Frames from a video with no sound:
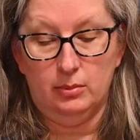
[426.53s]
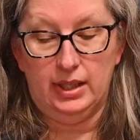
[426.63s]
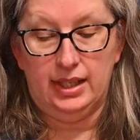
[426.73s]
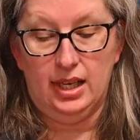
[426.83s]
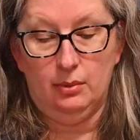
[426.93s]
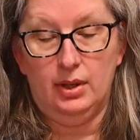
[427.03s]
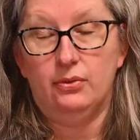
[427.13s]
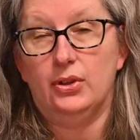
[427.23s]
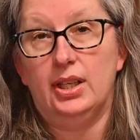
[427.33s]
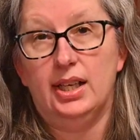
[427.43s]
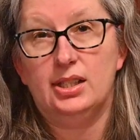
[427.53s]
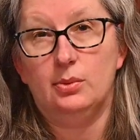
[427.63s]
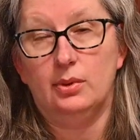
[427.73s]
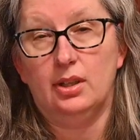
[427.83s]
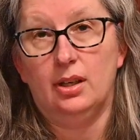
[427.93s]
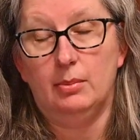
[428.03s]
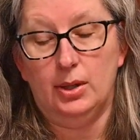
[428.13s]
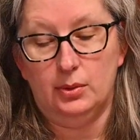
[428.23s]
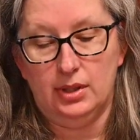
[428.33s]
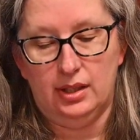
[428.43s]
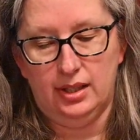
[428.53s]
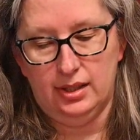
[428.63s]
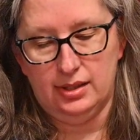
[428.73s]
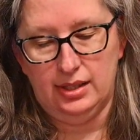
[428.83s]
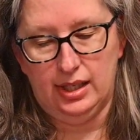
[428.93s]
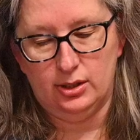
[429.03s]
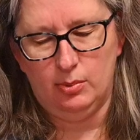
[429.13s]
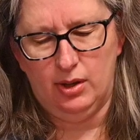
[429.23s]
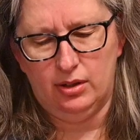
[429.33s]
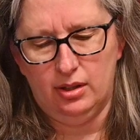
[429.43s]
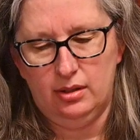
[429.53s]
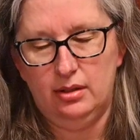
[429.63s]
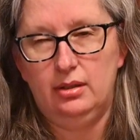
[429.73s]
and I can't wait for the next one to come out. I think it's next month.